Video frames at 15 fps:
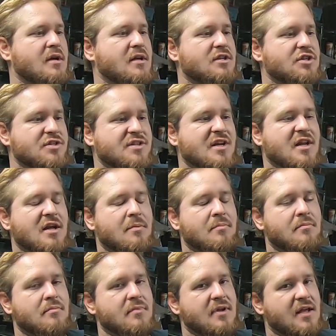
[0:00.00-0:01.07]
just getting
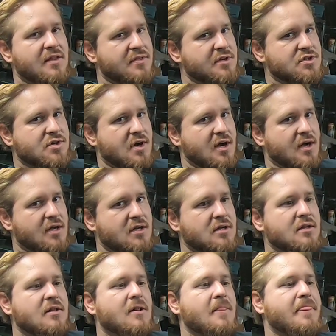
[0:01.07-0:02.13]
them in the truck
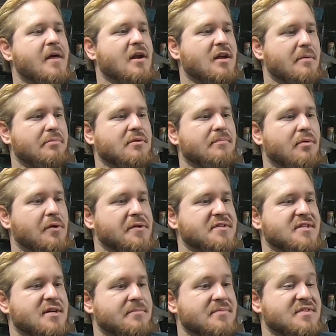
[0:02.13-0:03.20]
and a couple of
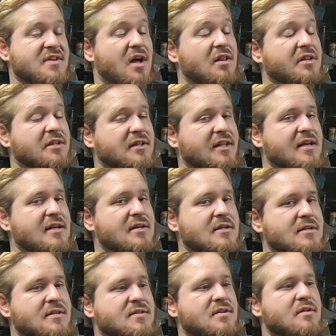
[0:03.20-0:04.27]
bolts in them solidly
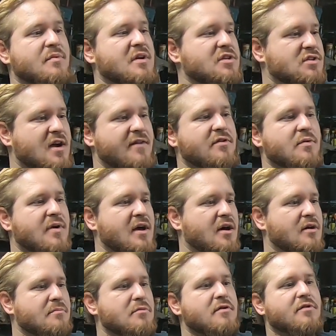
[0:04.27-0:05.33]
so that we can drive it around,